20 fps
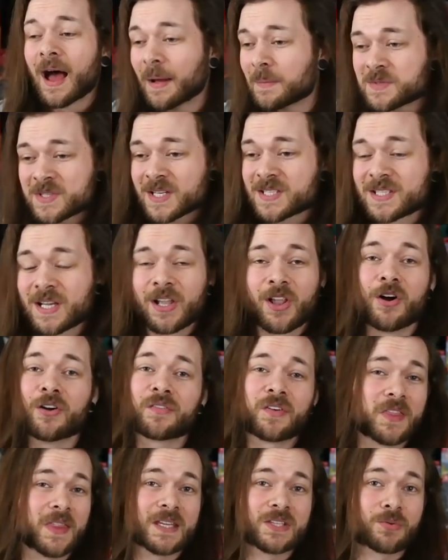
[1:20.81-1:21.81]
I'm just along
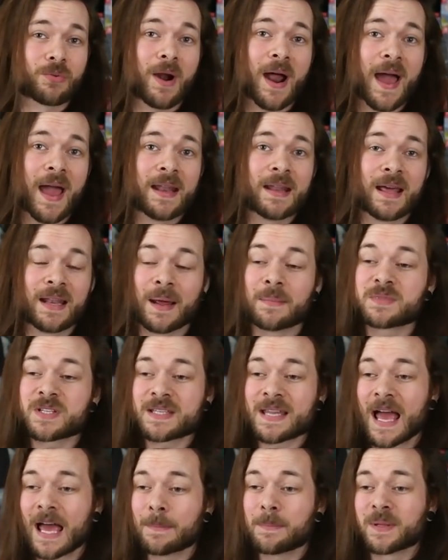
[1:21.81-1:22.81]
for this ride, and I'm
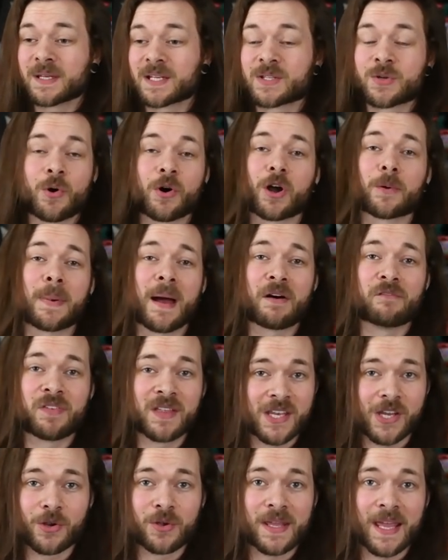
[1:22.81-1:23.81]
just happy to talk about
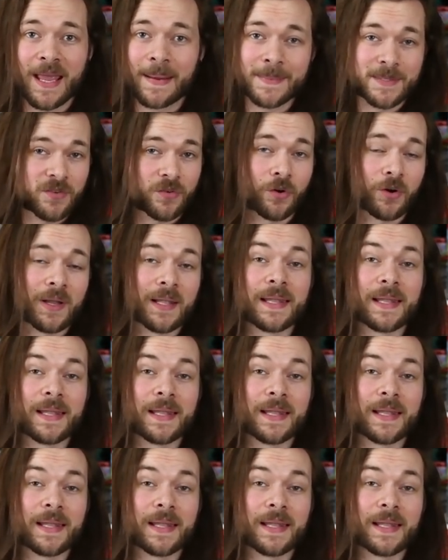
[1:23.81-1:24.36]
video games for a